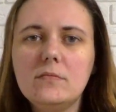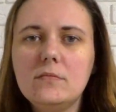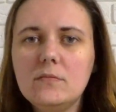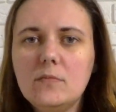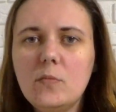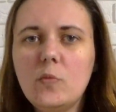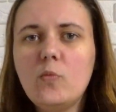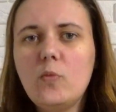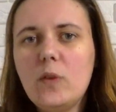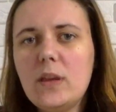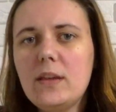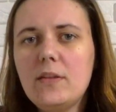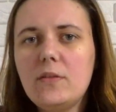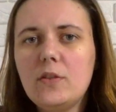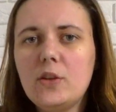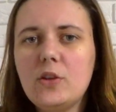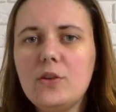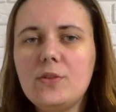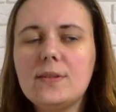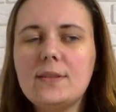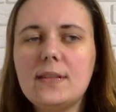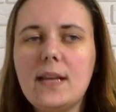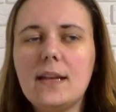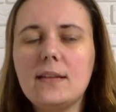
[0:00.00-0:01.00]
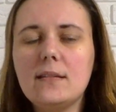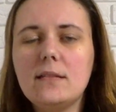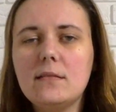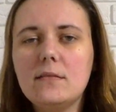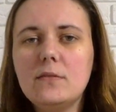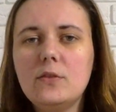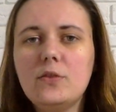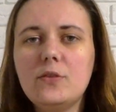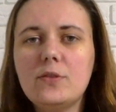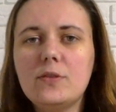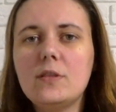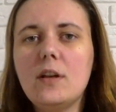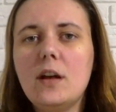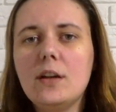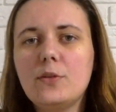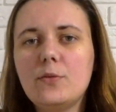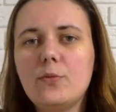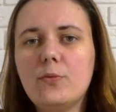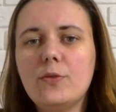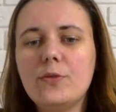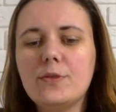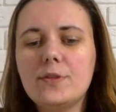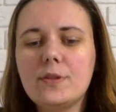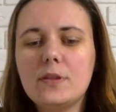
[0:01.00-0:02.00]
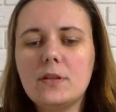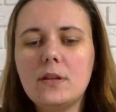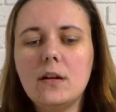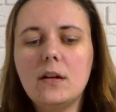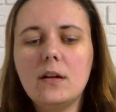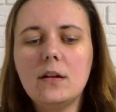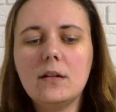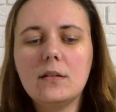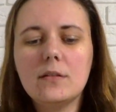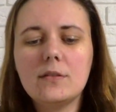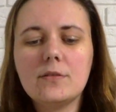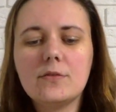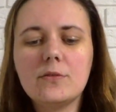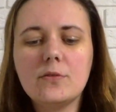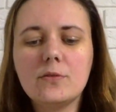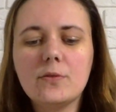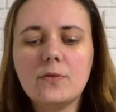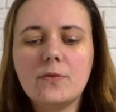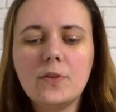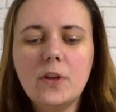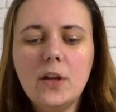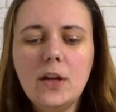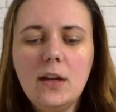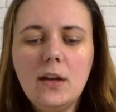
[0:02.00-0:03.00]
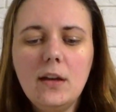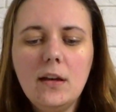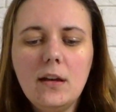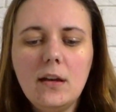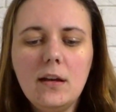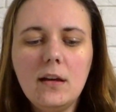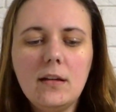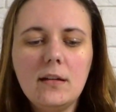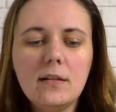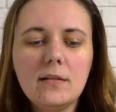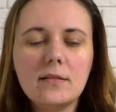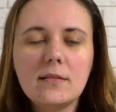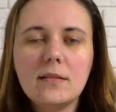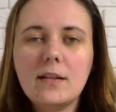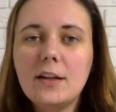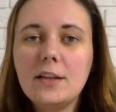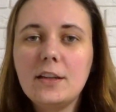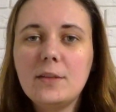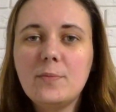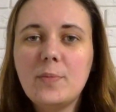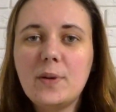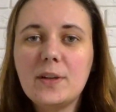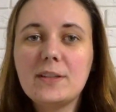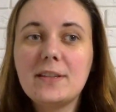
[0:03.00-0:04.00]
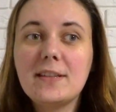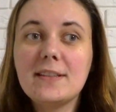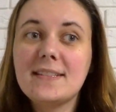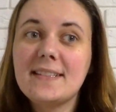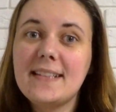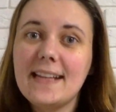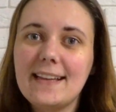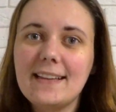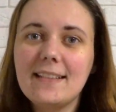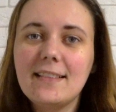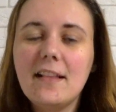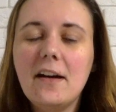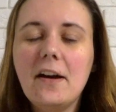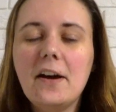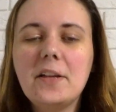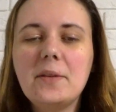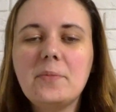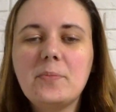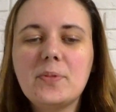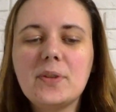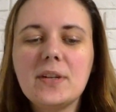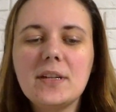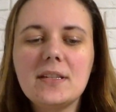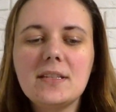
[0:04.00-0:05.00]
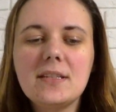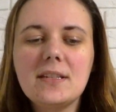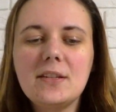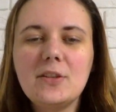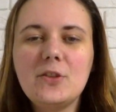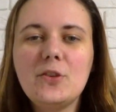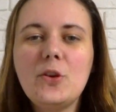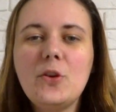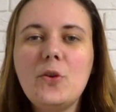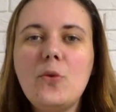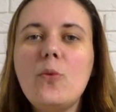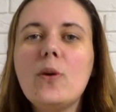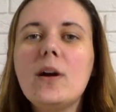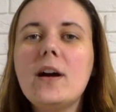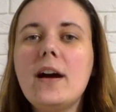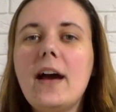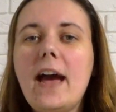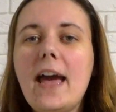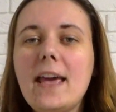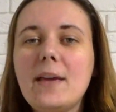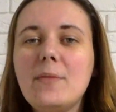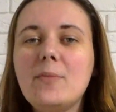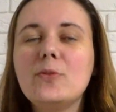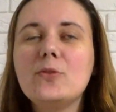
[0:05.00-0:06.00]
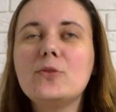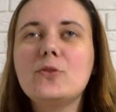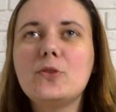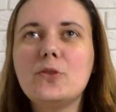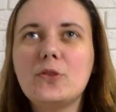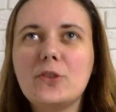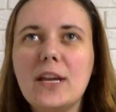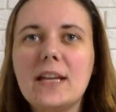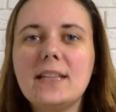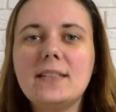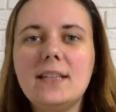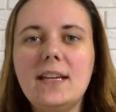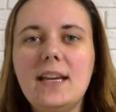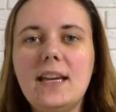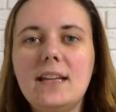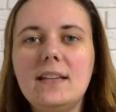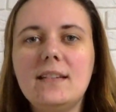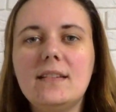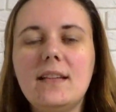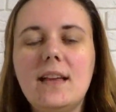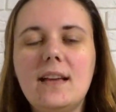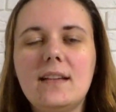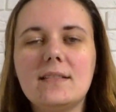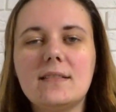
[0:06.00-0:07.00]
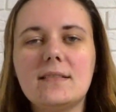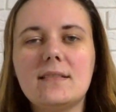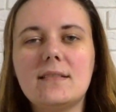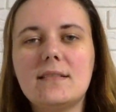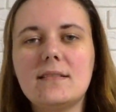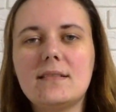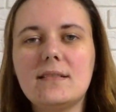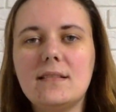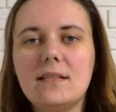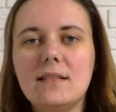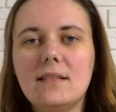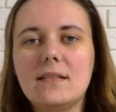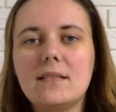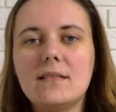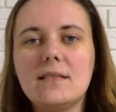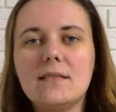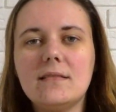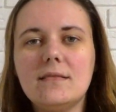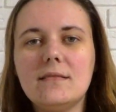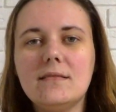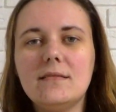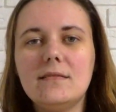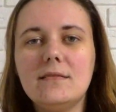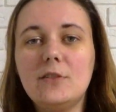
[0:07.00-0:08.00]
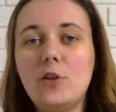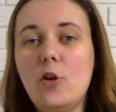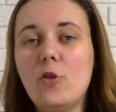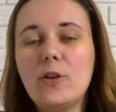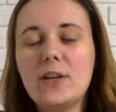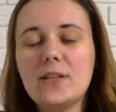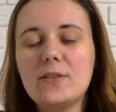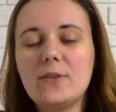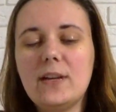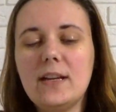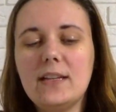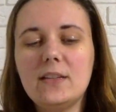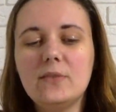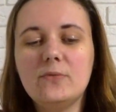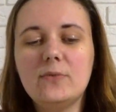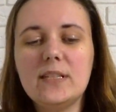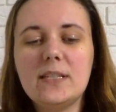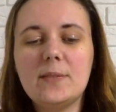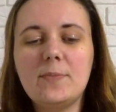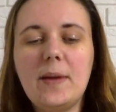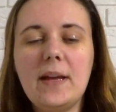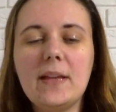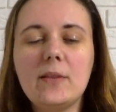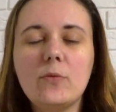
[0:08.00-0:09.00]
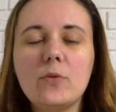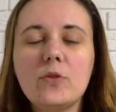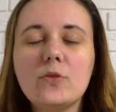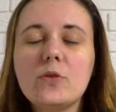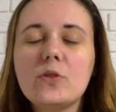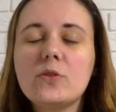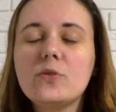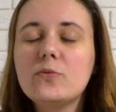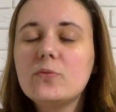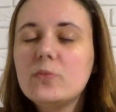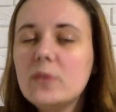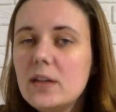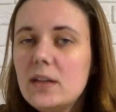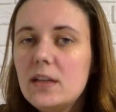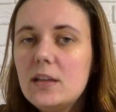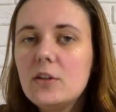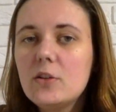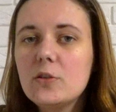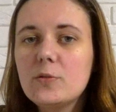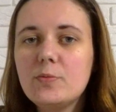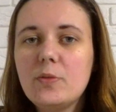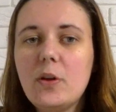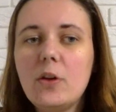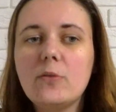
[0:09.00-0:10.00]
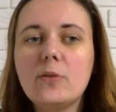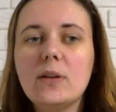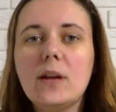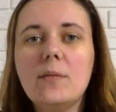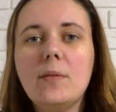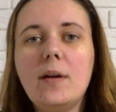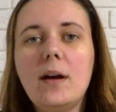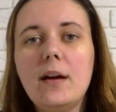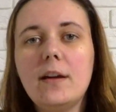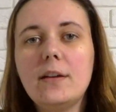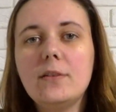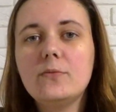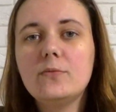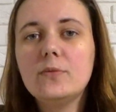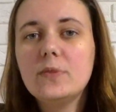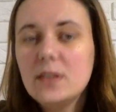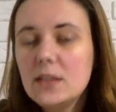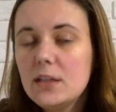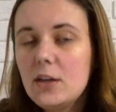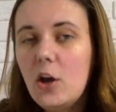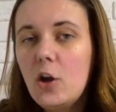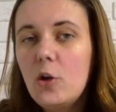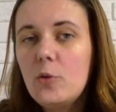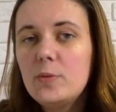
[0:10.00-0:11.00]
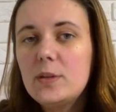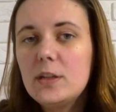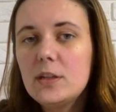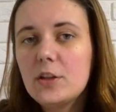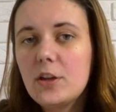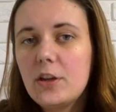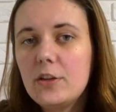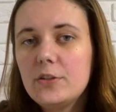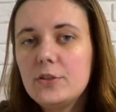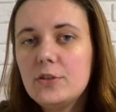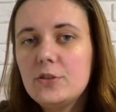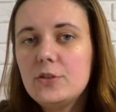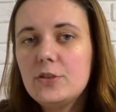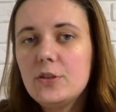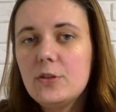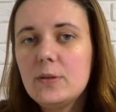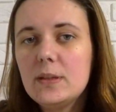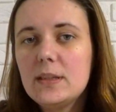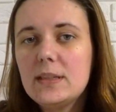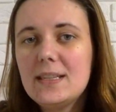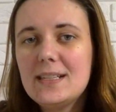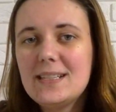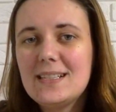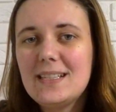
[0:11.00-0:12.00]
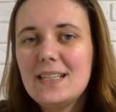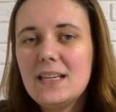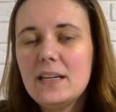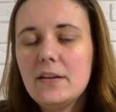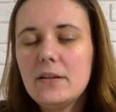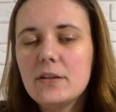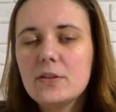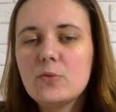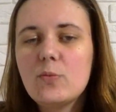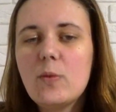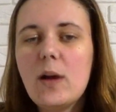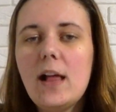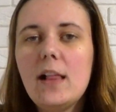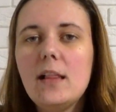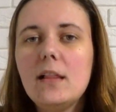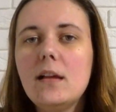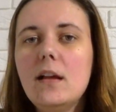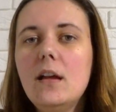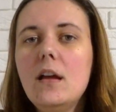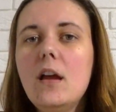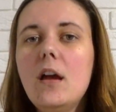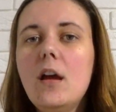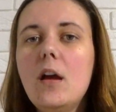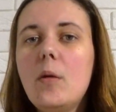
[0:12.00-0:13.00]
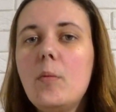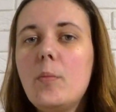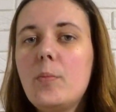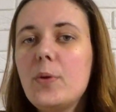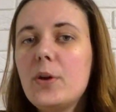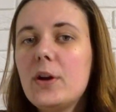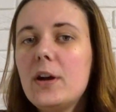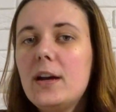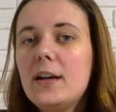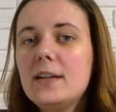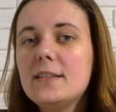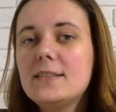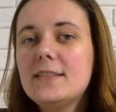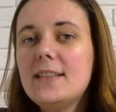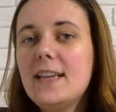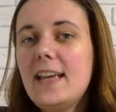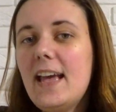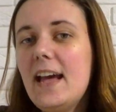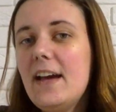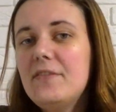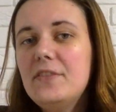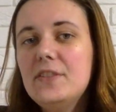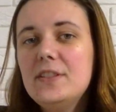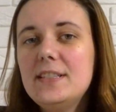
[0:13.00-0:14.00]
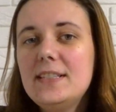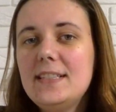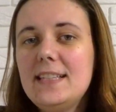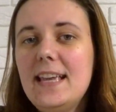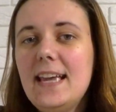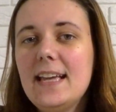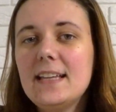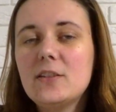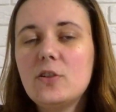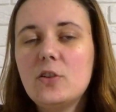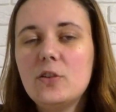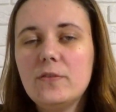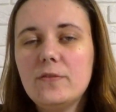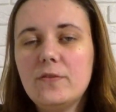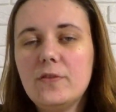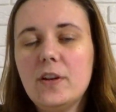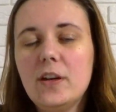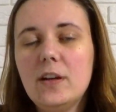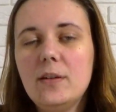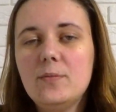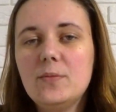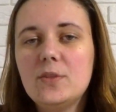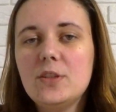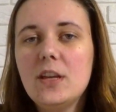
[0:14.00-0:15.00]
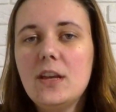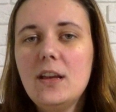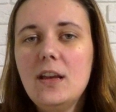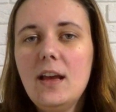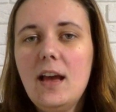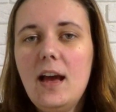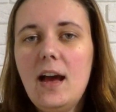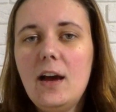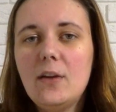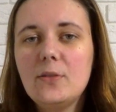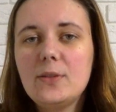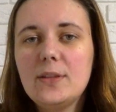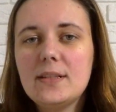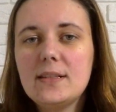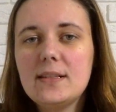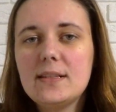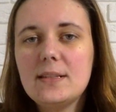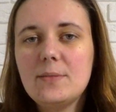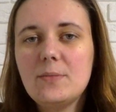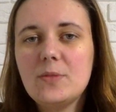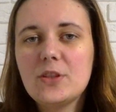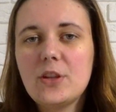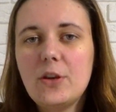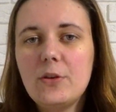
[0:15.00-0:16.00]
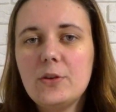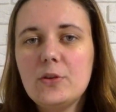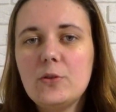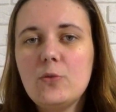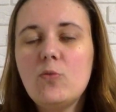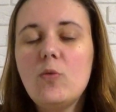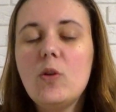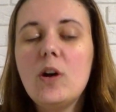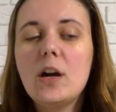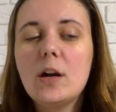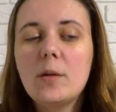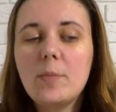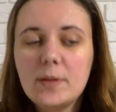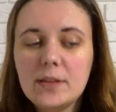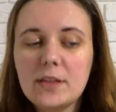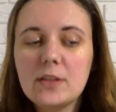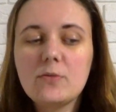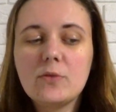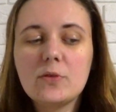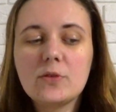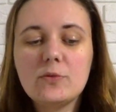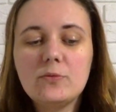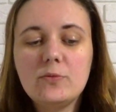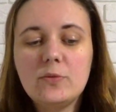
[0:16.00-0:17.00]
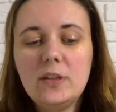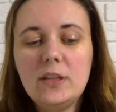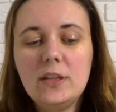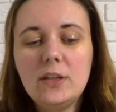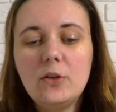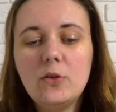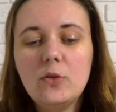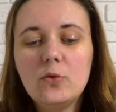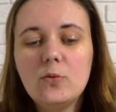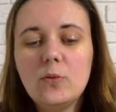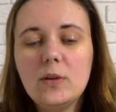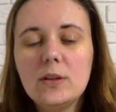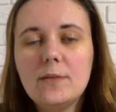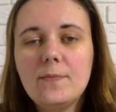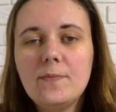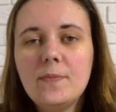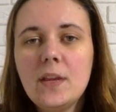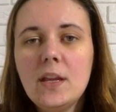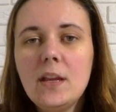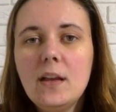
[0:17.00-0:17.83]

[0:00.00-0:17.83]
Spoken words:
whatever you start was sort of guided by the second line, but you were able to get in as long as you had the wristband, which was a really good program. I really hope they're going to do it this year as well, but they haven't yet confirmed how the system is going to work, but this was a really good one.